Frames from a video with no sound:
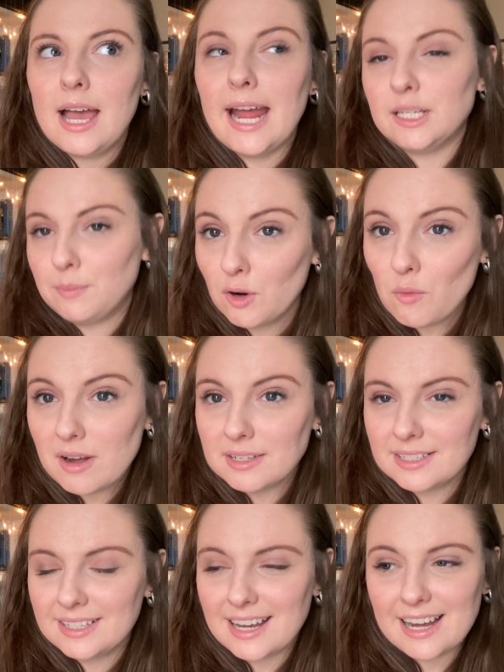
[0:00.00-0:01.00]
It's been a while
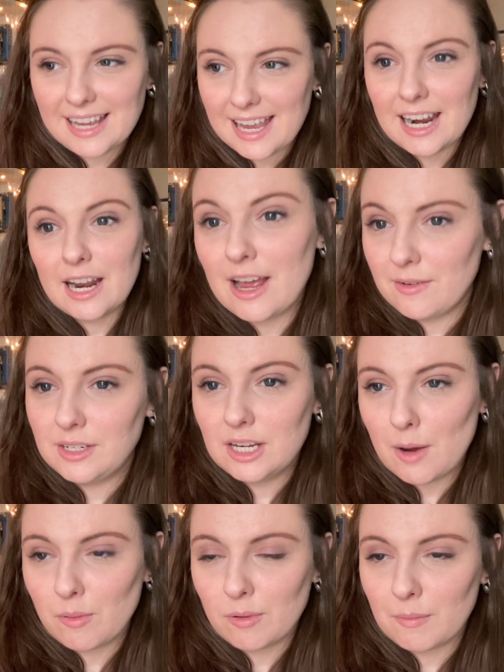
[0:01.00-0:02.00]
since, again, I did
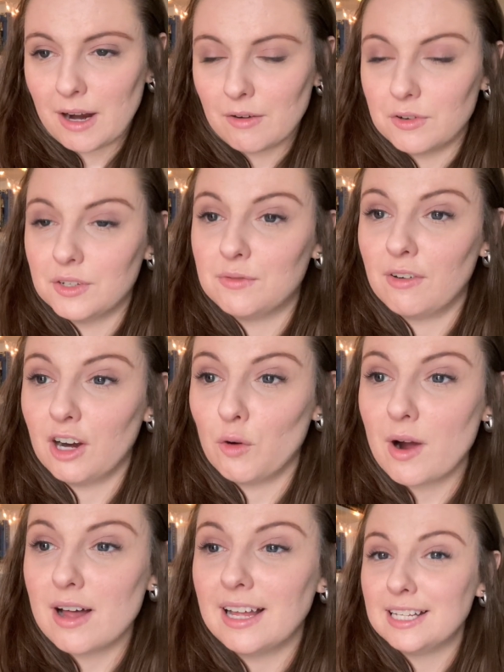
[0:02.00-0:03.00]
not prepare for this very well.